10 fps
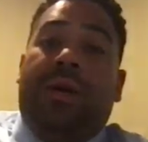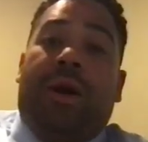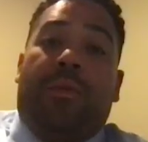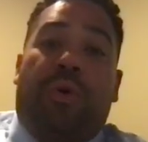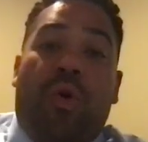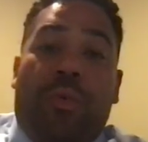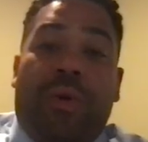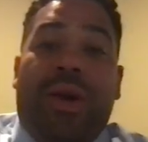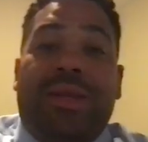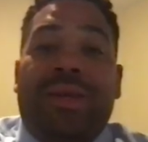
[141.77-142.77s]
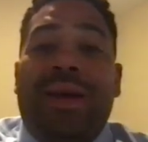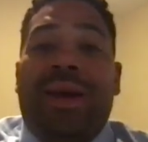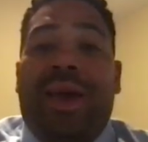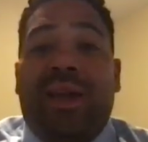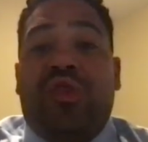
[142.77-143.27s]
appropriate
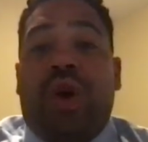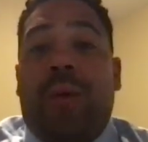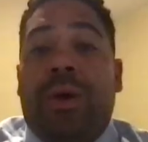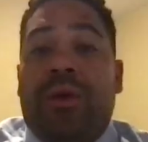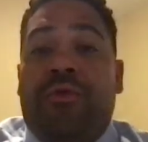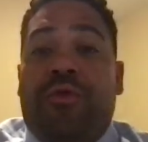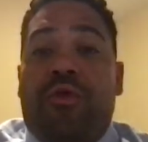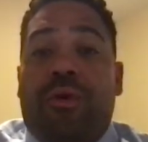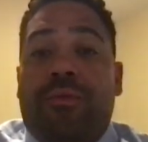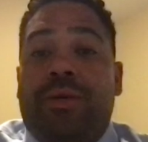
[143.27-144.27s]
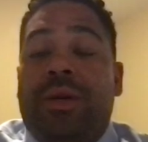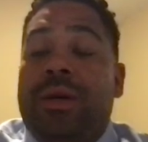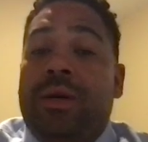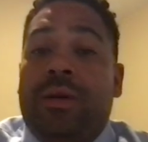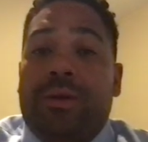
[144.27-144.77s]
and trauma informed
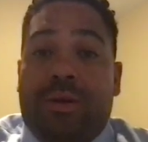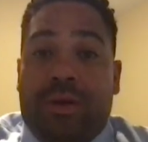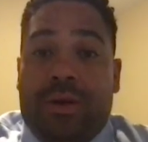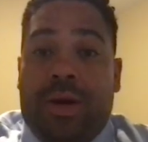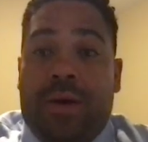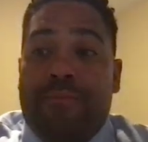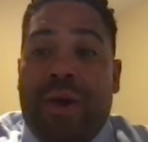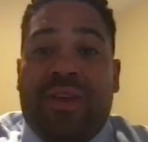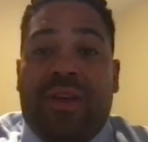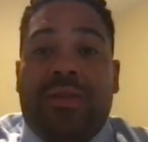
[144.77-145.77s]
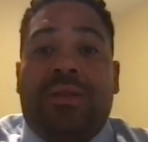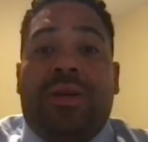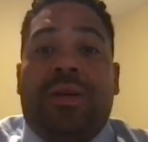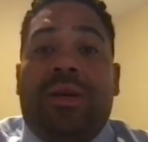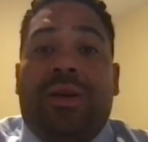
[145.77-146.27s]
methods
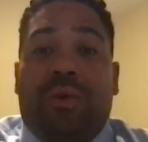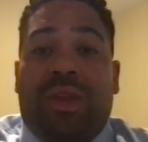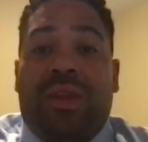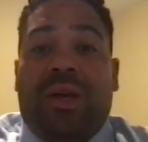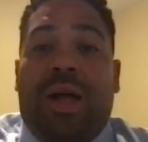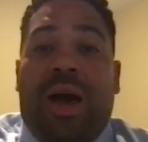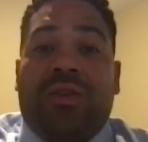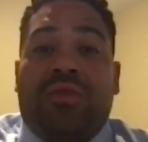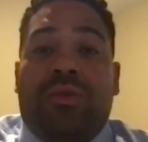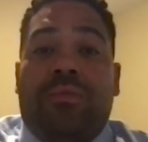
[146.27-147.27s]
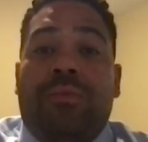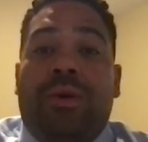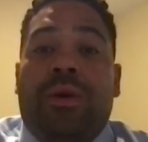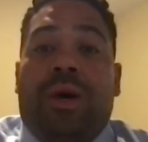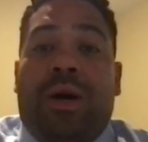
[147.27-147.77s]
within the classroom
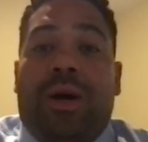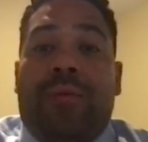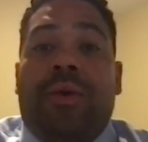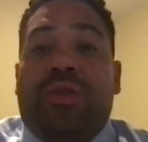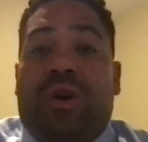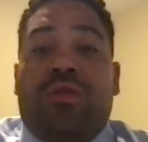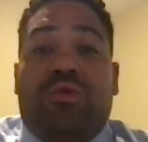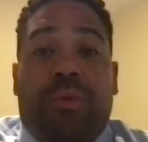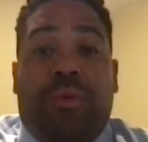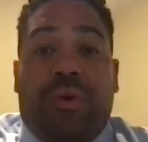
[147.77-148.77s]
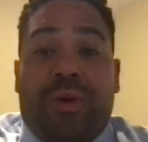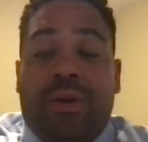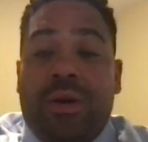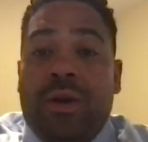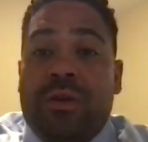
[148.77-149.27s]
is also important.
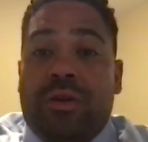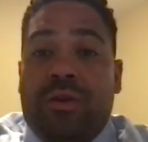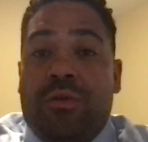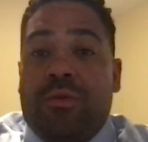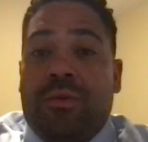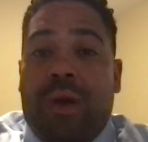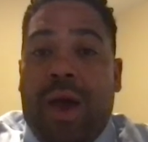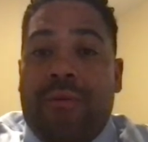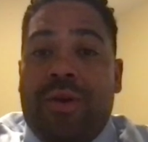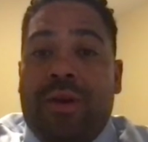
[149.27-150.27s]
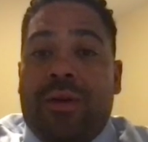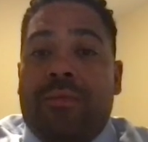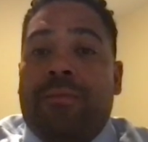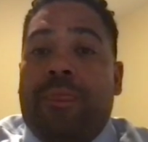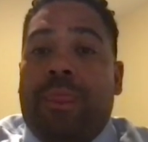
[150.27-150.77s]
So having
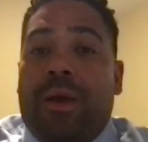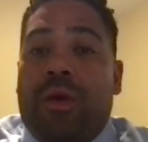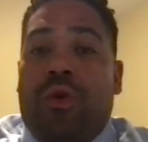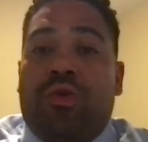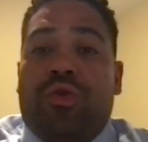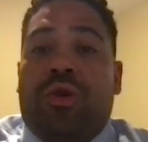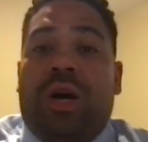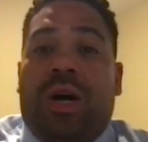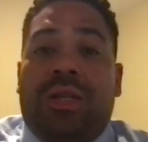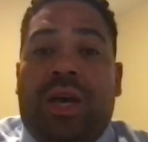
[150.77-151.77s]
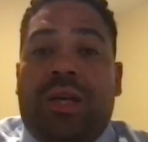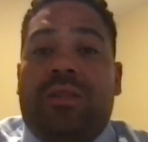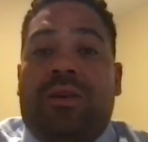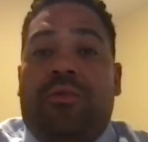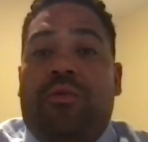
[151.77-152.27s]
cultural
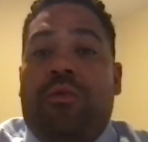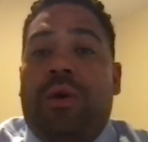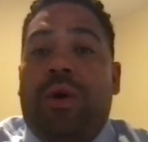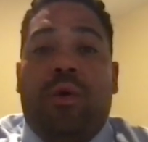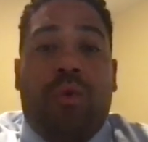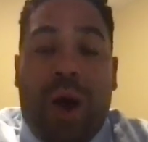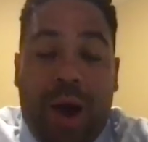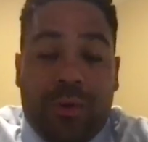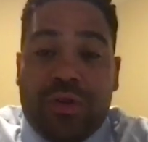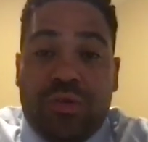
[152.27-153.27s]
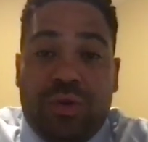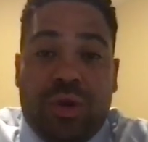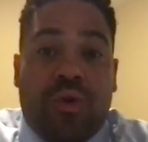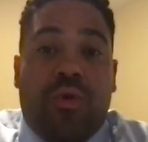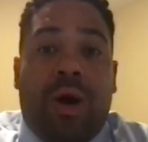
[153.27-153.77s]
context of how a
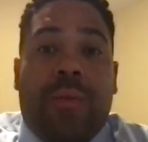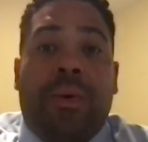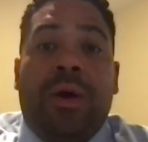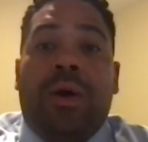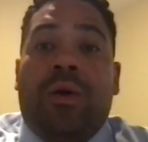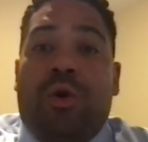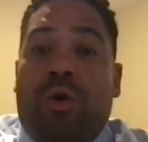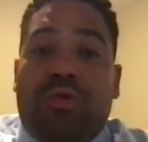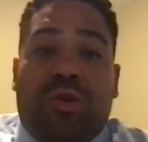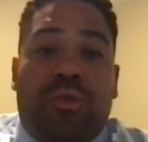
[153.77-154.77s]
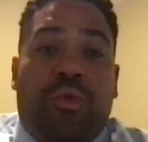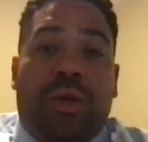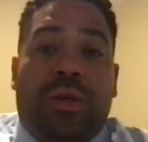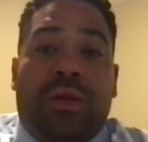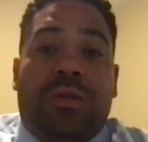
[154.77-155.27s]
student grew up, culturally,
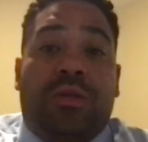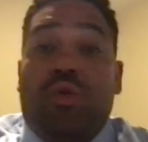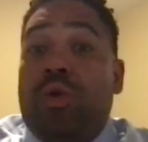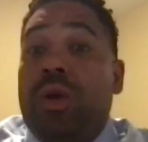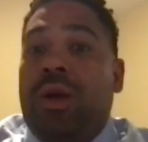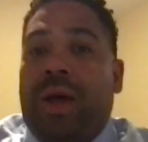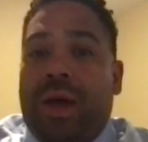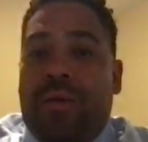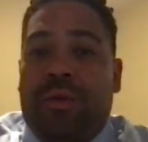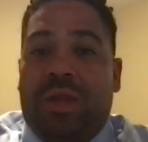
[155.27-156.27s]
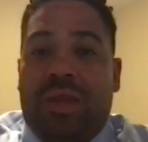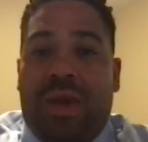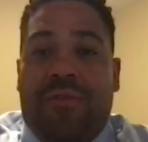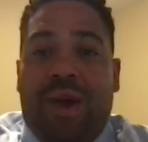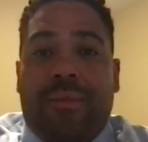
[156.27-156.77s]
what does school look like within
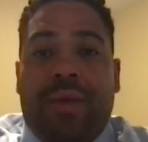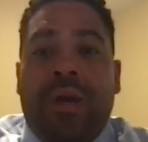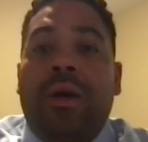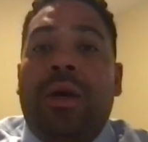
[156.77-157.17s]
that family?